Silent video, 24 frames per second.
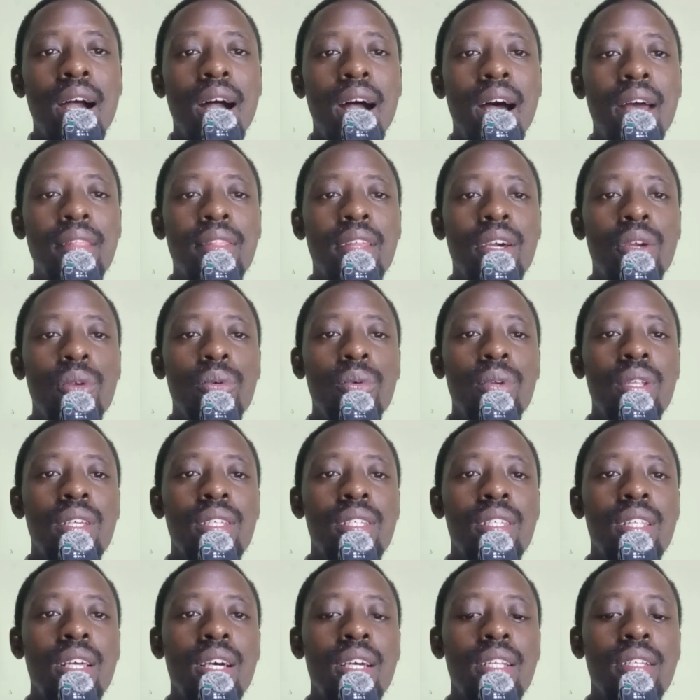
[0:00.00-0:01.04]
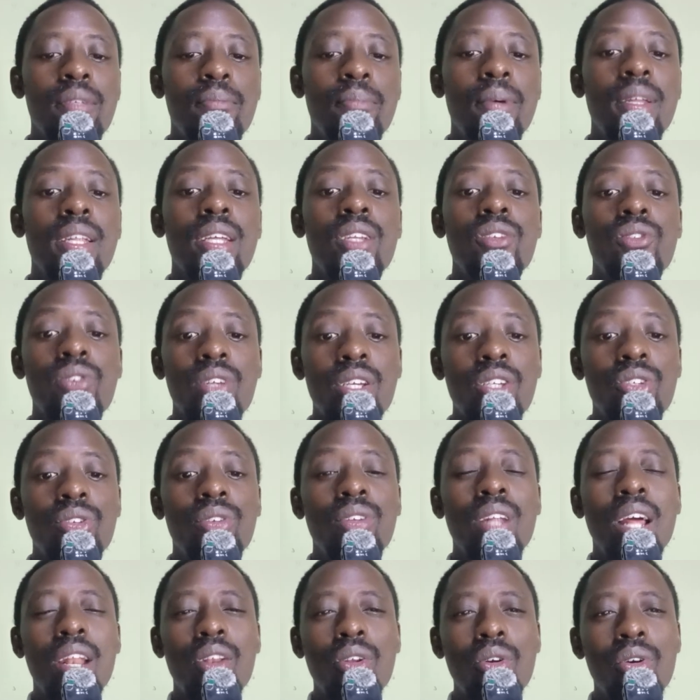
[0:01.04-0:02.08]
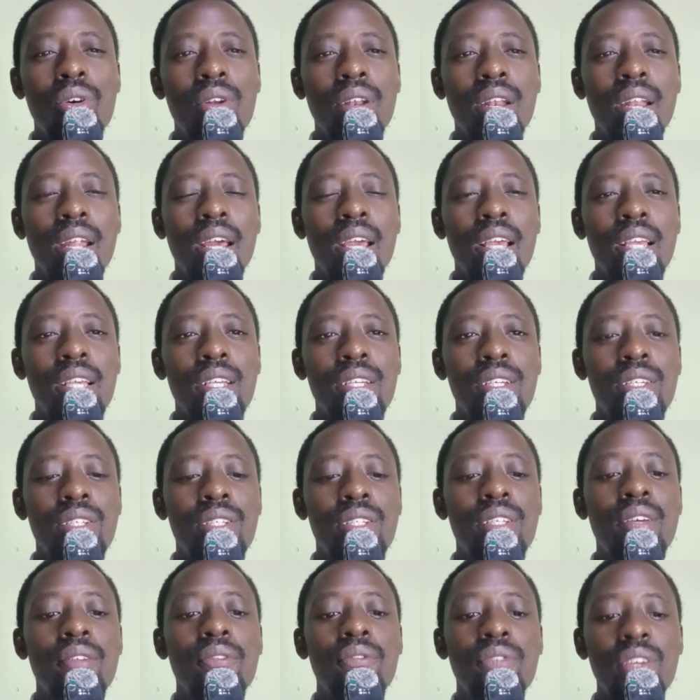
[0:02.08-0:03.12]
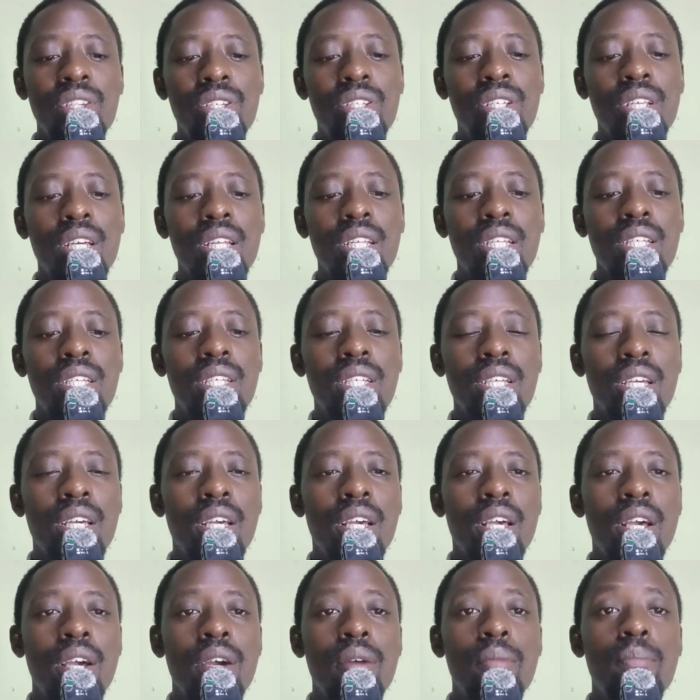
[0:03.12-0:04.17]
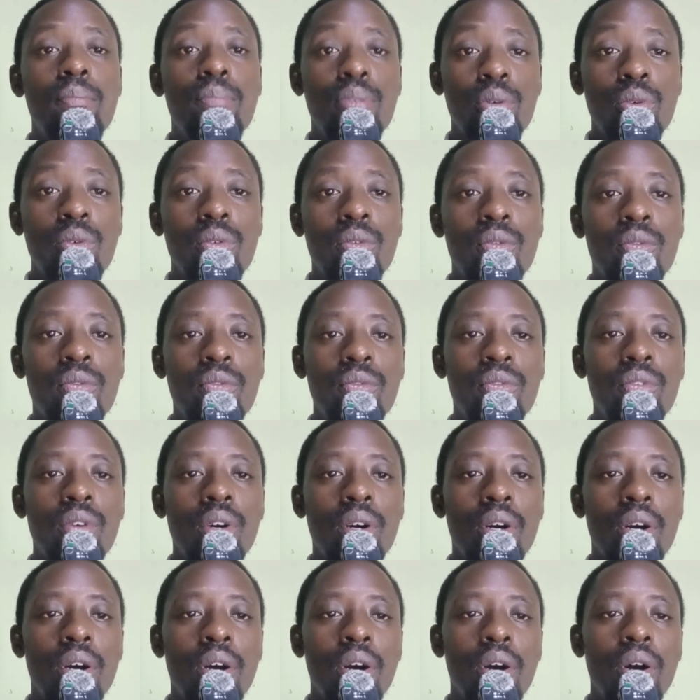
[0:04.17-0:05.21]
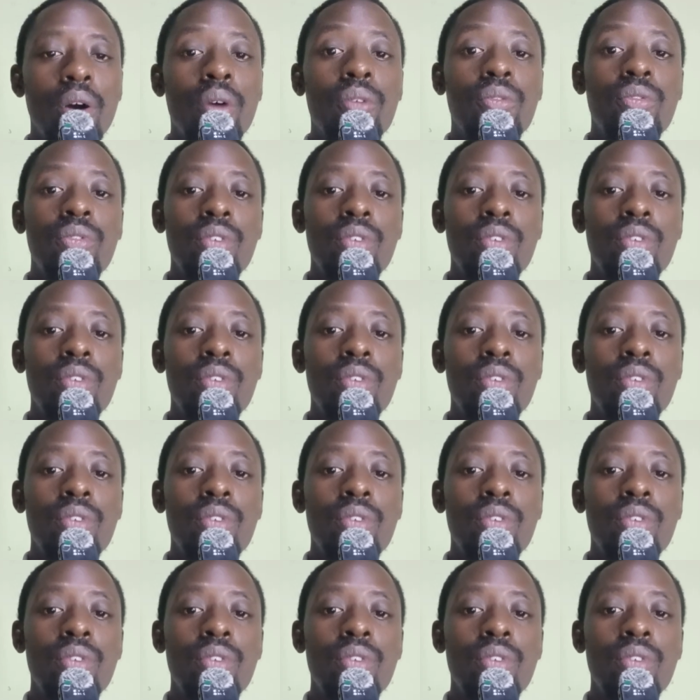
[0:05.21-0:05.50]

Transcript: And the rule is that penetration alone is sufficient proof of